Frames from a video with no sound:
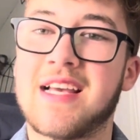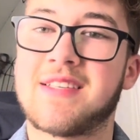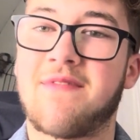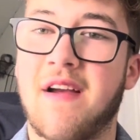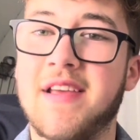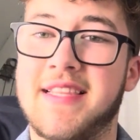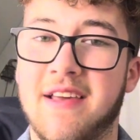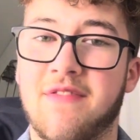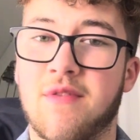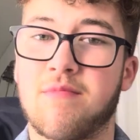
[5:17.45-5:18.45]
It's a very
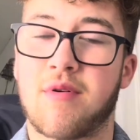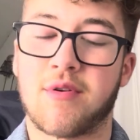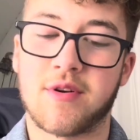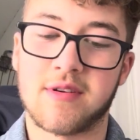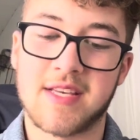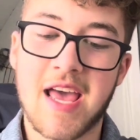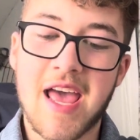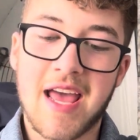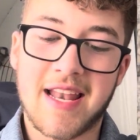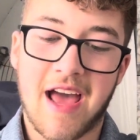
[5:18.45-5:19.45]
different product.
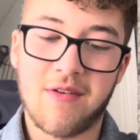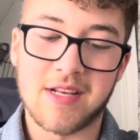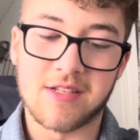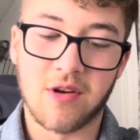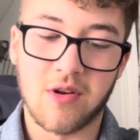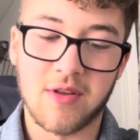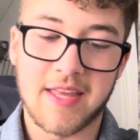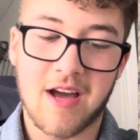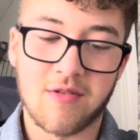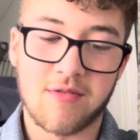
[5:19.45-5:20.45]
Now, it's not like
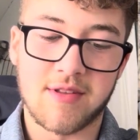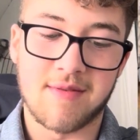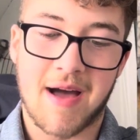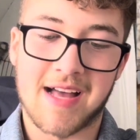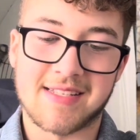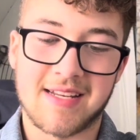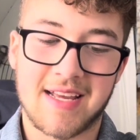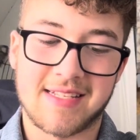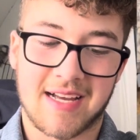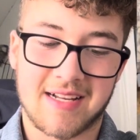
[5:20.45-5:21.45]
the algorithm hasn't
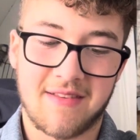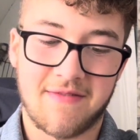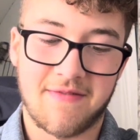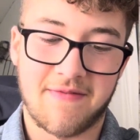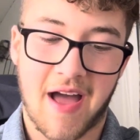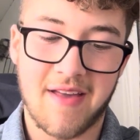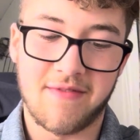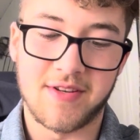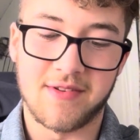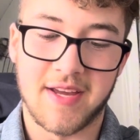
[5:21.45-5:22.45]
exactly
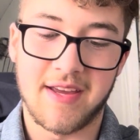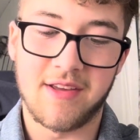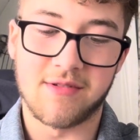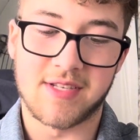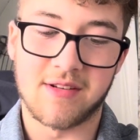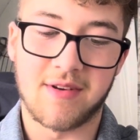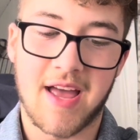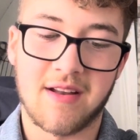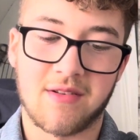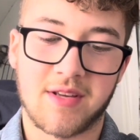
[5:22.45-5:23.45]
favoured you here. You're still
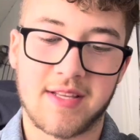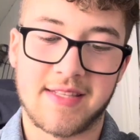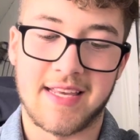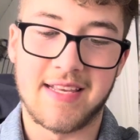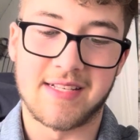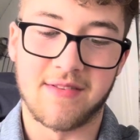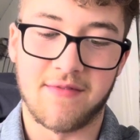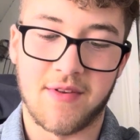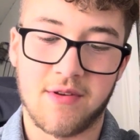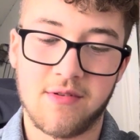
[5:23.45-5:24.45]
getting like decent
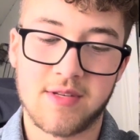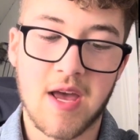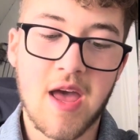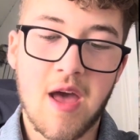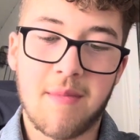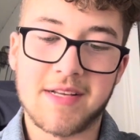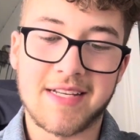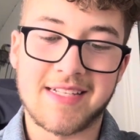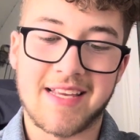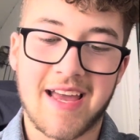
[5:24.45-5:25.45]
views. But as
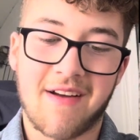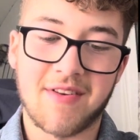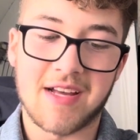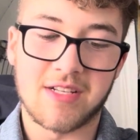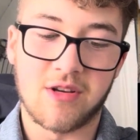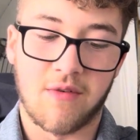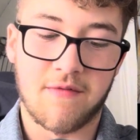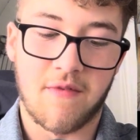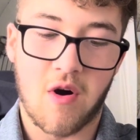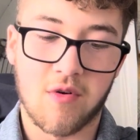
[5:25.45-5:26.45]
you can see, you haven't actually
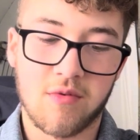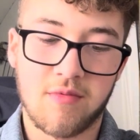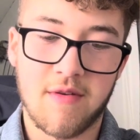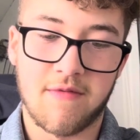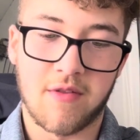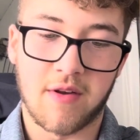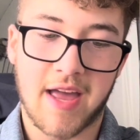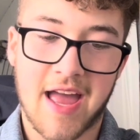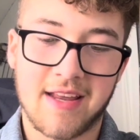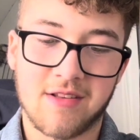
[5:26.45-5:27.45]
gone viral with like
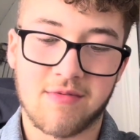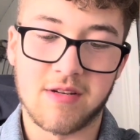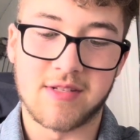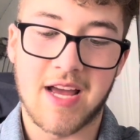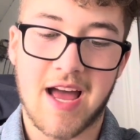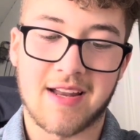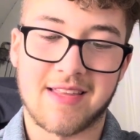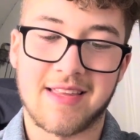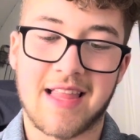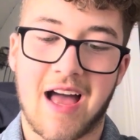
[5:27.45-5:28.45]
any of the reels yet. And I
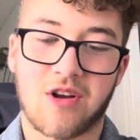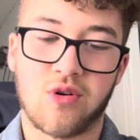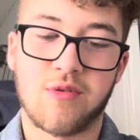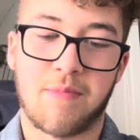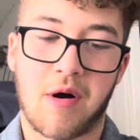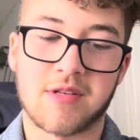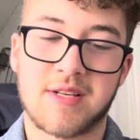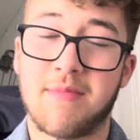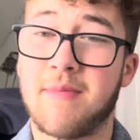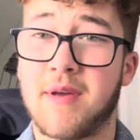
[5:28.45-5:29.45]
think that could
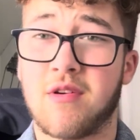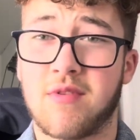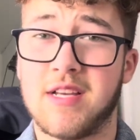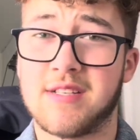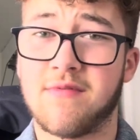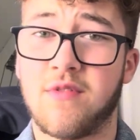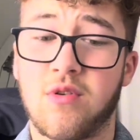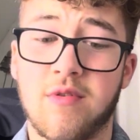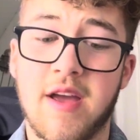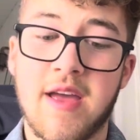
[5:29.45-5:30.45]
possibly be a reason
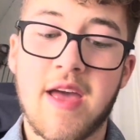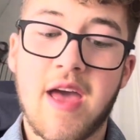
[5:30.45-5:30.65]
for it.